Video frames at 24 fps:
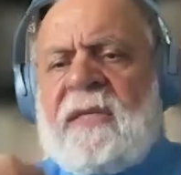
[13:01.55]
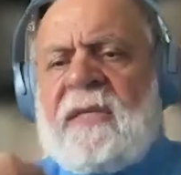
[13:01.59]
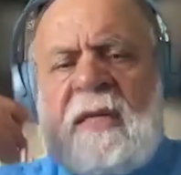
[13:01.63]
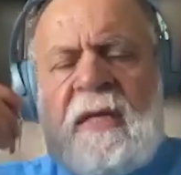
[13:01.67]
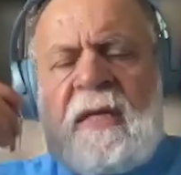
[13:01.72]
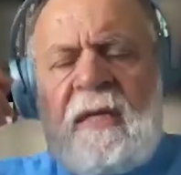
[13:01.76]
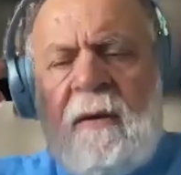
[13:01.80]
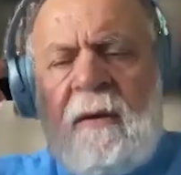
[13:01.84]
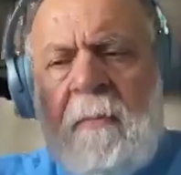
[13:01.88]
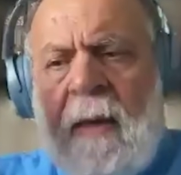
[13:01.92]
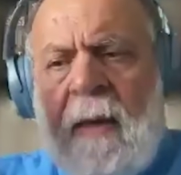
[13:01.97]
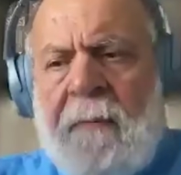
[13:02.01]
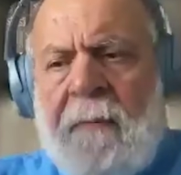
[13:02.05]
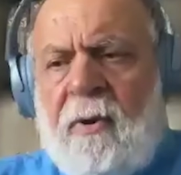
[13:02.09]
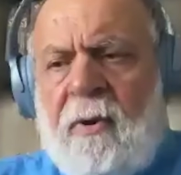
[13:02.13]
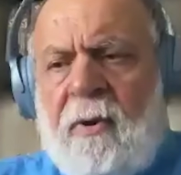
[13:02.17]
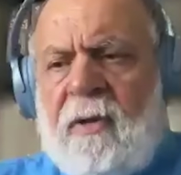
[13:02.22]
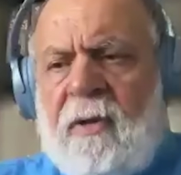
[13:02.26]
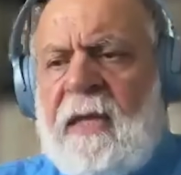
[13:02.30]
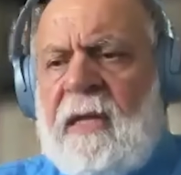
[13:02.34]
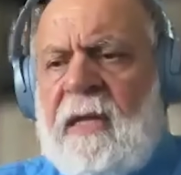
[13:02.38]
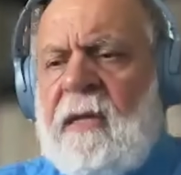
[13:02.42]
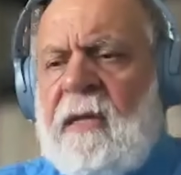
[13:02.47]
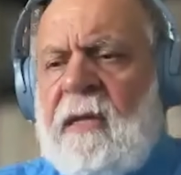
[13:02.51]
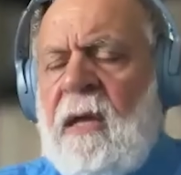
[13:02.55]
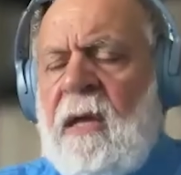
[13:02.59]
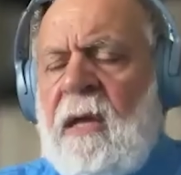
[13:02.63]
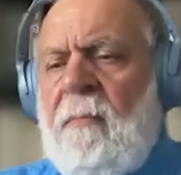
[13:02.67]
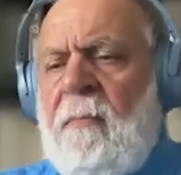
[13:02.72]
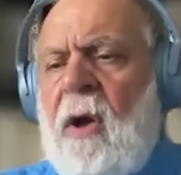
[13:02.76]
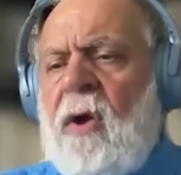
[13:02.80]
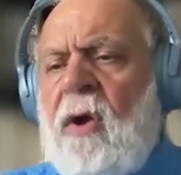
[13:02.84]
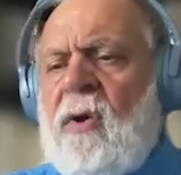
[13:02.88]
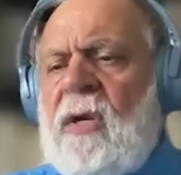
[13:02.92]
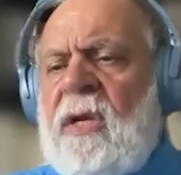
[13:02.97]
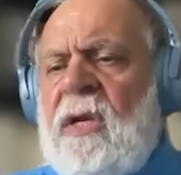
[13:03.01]
We still remember
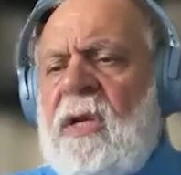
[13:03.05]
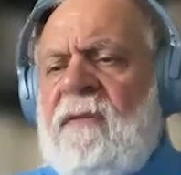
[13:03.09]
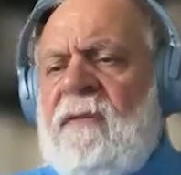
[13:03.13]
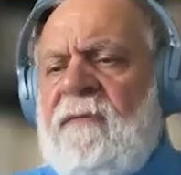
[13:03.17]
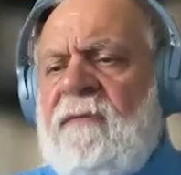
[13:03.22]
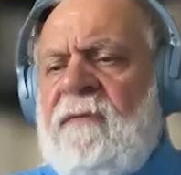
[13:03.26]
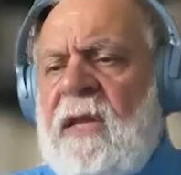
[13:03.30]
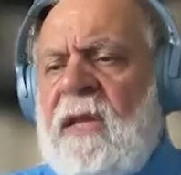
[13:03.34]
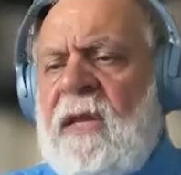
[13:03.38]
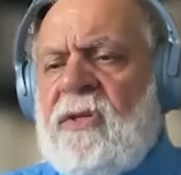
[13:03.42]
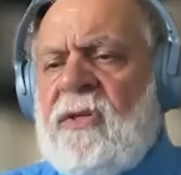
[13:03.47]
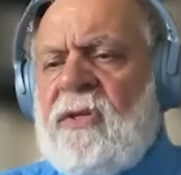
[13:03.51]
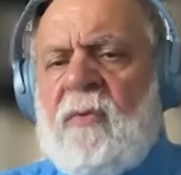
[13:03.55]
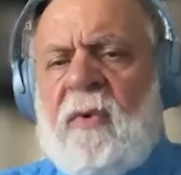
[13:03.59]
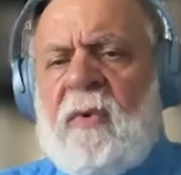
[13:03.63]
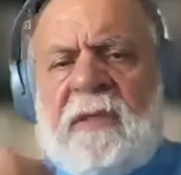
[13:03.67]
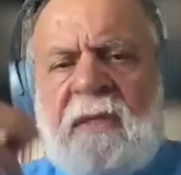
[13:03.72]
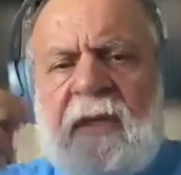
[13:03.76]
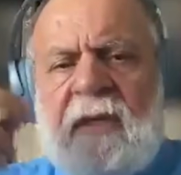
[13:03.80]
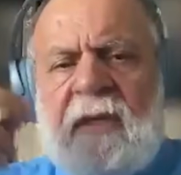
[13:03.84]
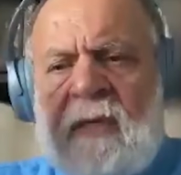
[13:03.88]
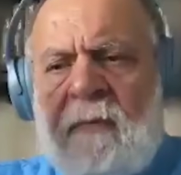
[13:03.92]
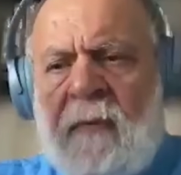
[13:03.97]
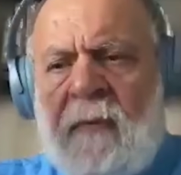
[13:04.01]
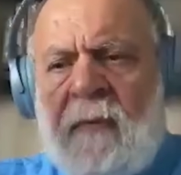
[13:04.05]
the Mongol invasion. We